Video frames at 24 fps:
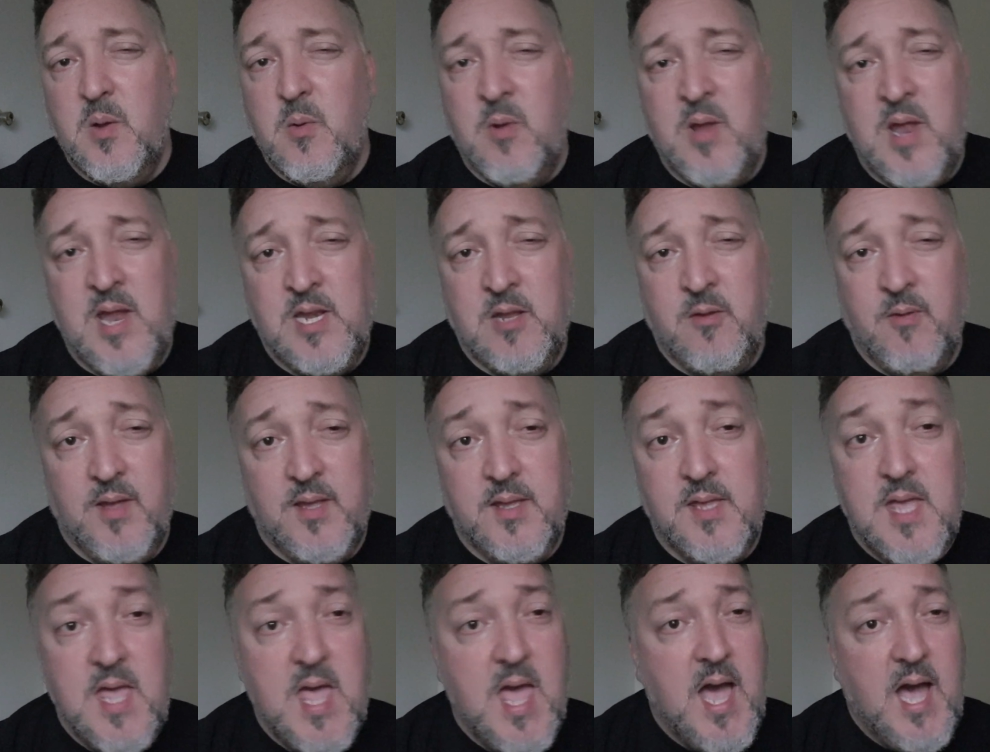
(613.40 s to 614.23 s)
well,
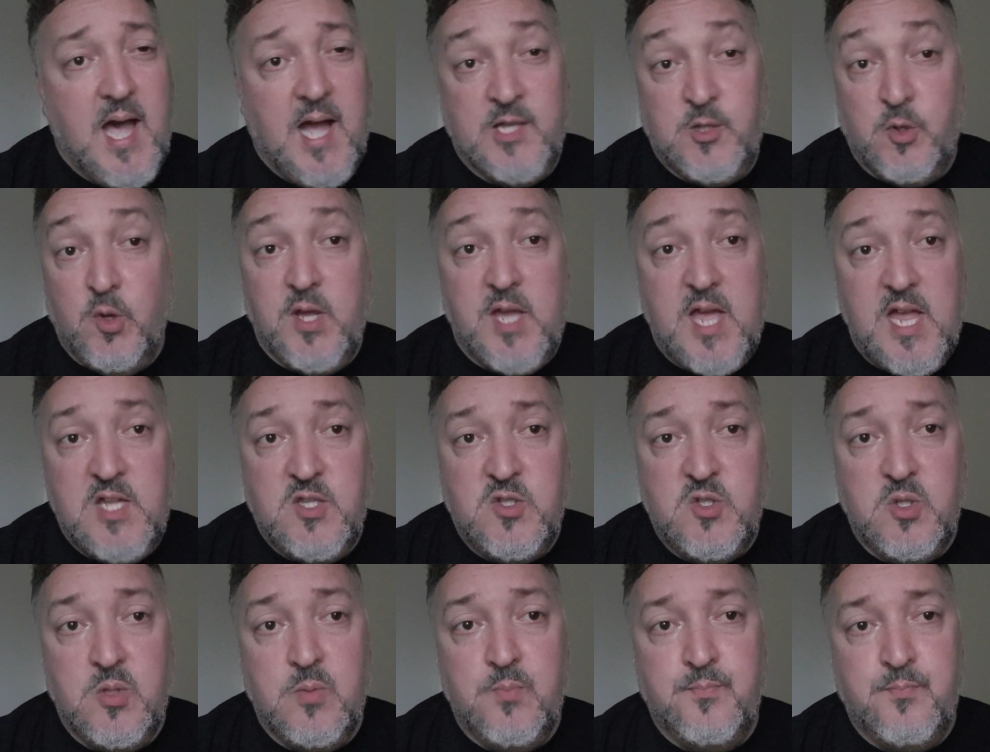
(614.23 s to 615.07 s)
anyway, I don't
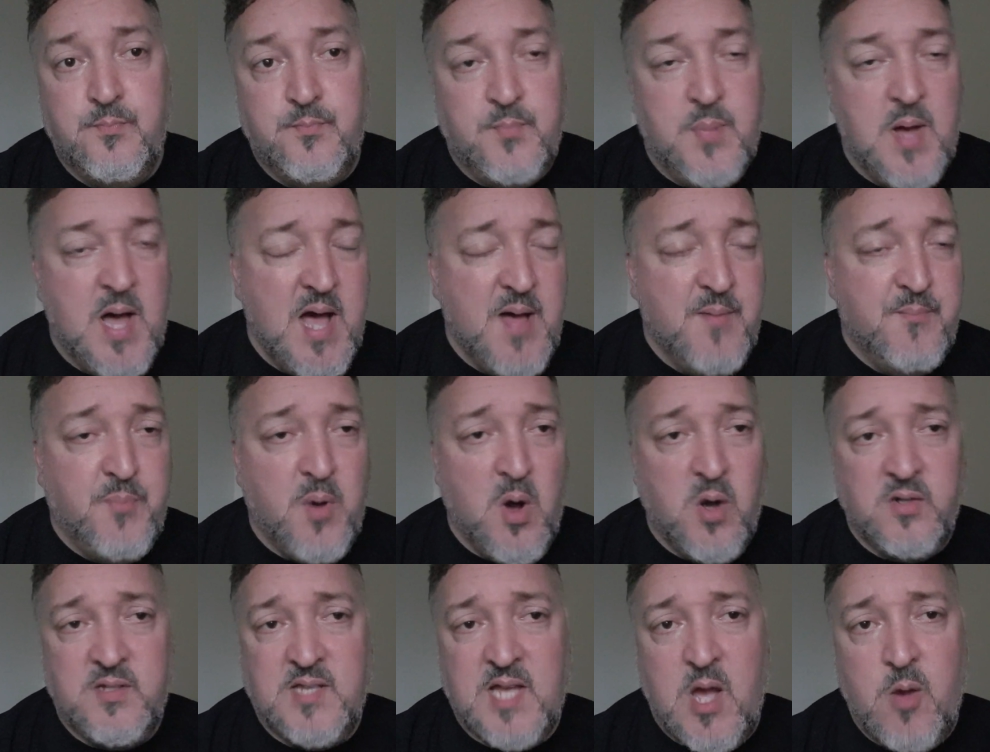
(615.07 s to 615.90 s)
get too
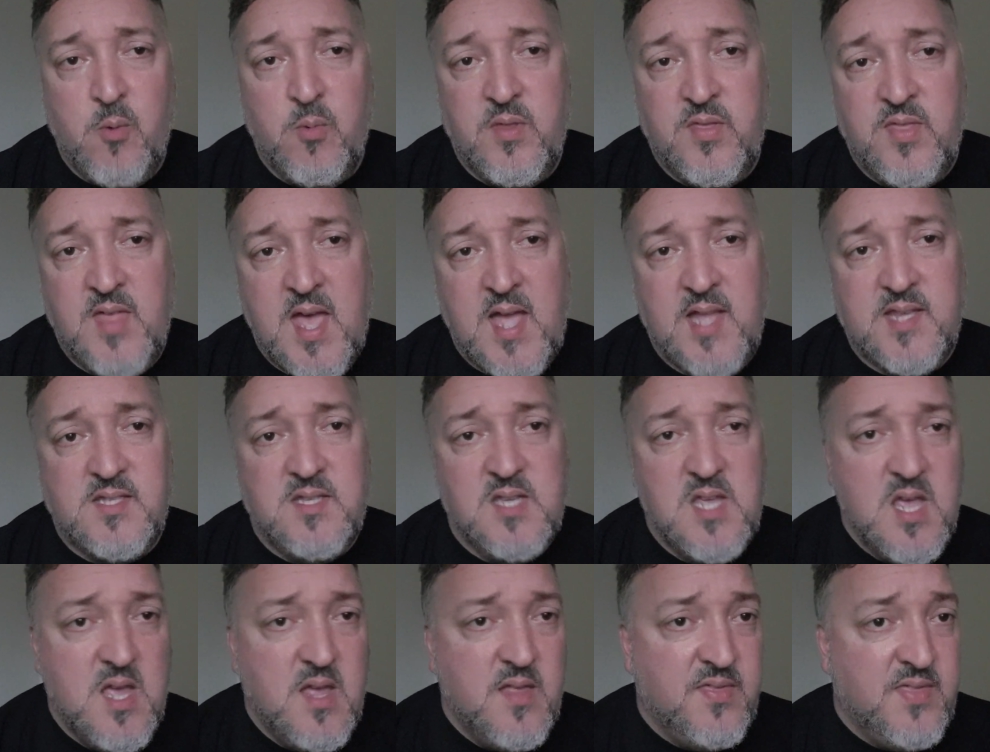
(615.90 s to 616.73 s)
bogged down with that.
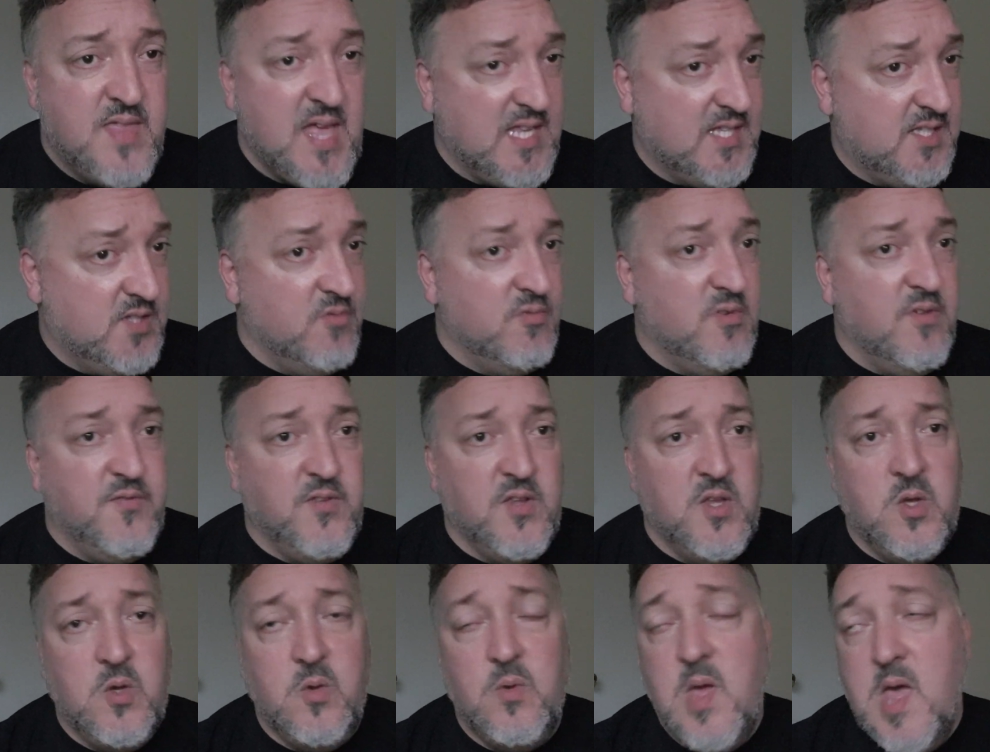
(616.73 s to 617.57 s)
That's the
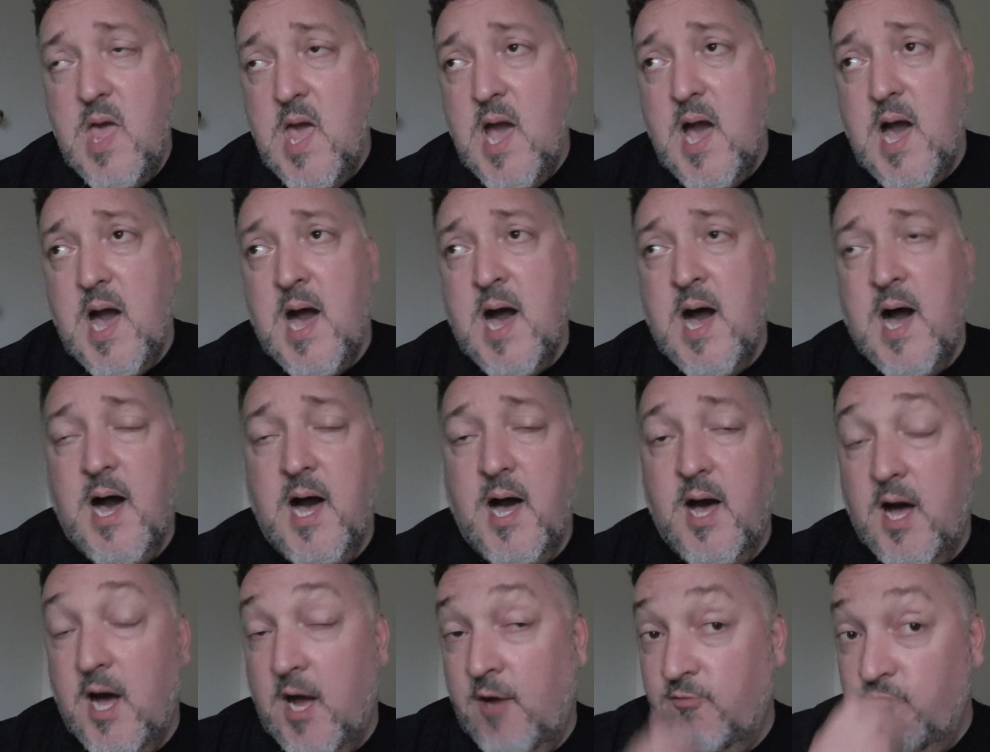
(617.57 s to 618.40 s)
review.
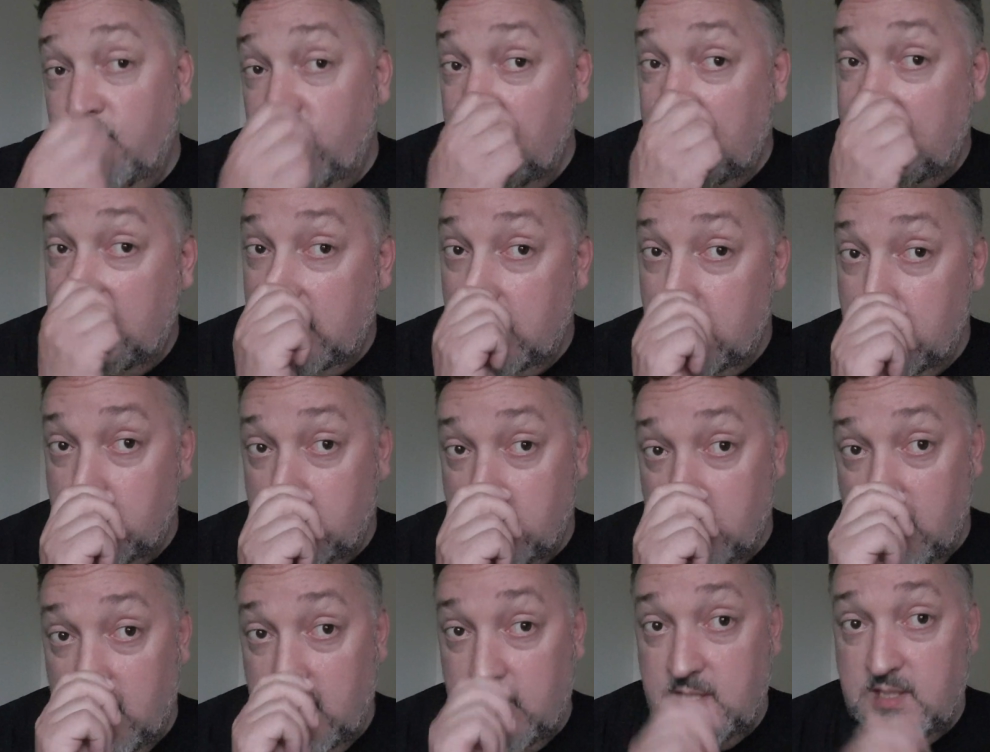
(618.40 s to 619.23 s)
I really
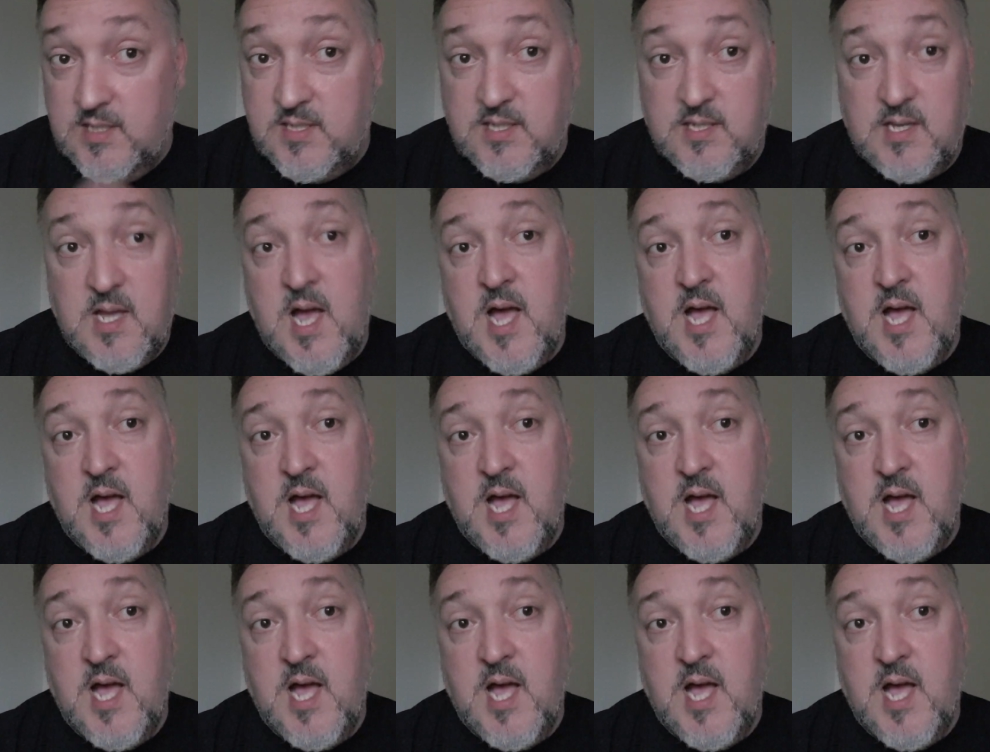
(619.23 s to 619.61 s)
enjoyed